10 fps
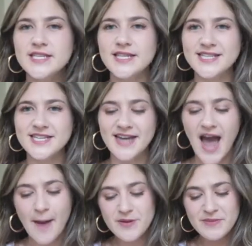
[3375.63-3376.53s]
That's going to
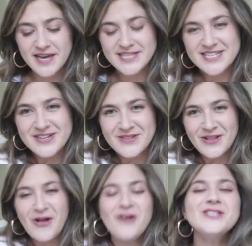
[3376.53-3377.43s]
happen because, you know,
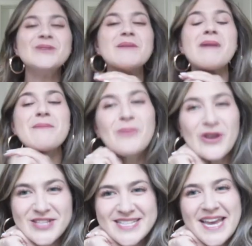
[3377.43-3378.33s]
that'll also be my
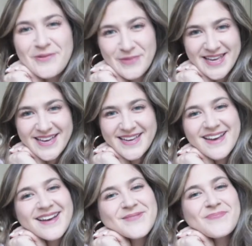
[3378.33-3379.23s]
birthday week.
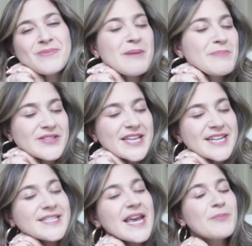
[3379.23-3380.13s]
My birthday
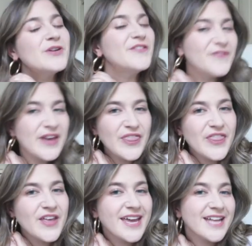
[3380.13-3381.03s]
is April 5th.
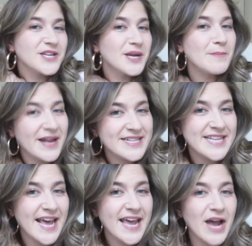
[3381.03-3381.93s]
It's on a
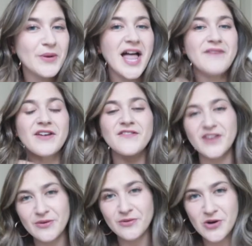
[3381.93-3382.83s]
Monday. I will have a
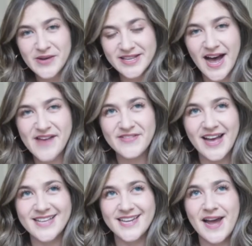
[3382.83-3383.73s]
video going live
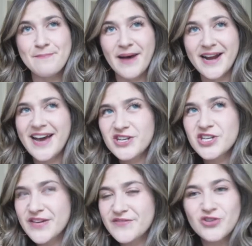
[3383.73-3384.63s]
that day. I might
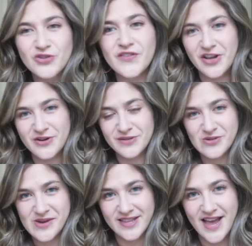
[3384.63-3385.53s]
actually have 2 videos
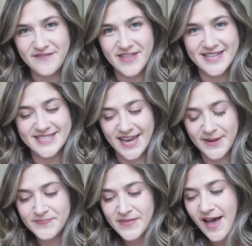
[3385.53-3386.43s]
going live that day.
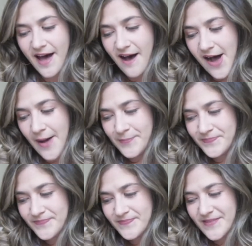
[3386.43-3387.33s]

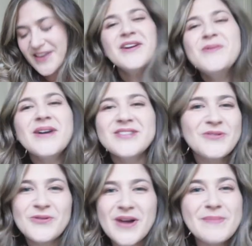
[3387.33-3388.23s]
You know what?
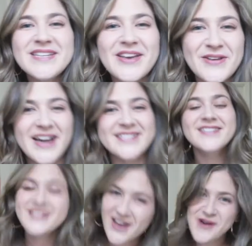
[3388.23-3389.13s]
Screw it. I'm going to tell you guys.
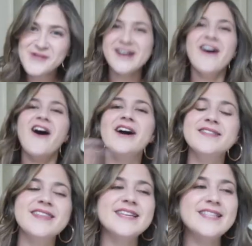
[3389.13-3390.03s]
So
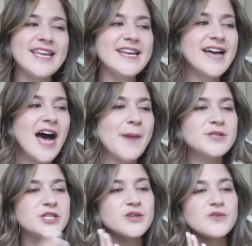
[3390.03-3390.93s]
on the lead up
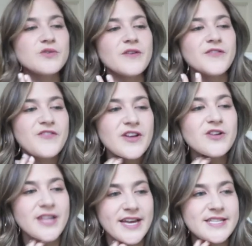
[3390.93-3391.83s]
to
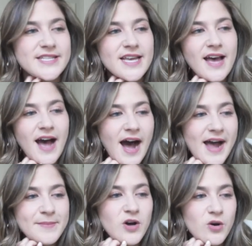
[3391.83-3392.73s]
Fearless,
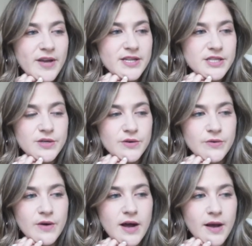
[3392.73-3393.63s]
I'm going to...